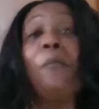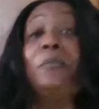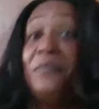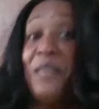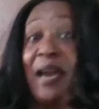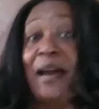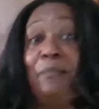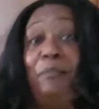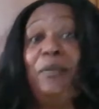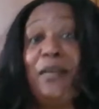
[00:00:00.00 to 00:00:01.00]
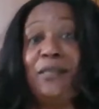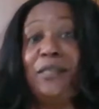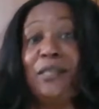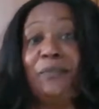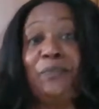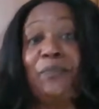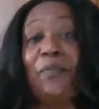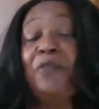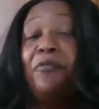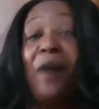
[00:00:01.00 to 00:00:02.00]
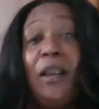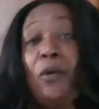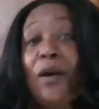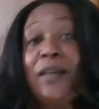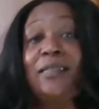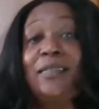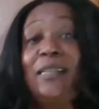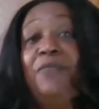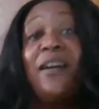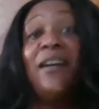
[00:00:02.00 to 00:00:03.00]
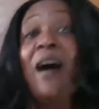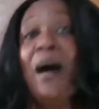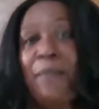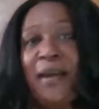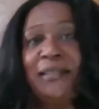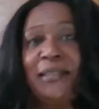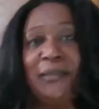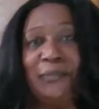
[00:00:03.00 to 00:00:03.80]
Yeah, please follow us, leave a comment.